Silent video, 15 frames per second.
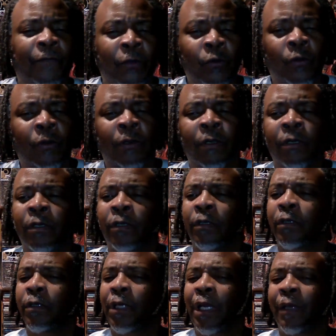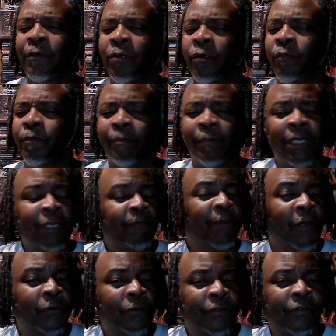four, I know me
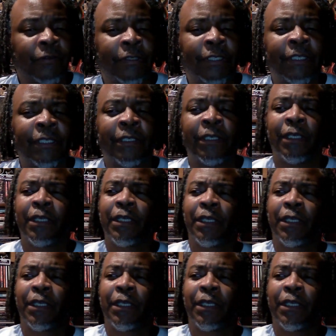personally,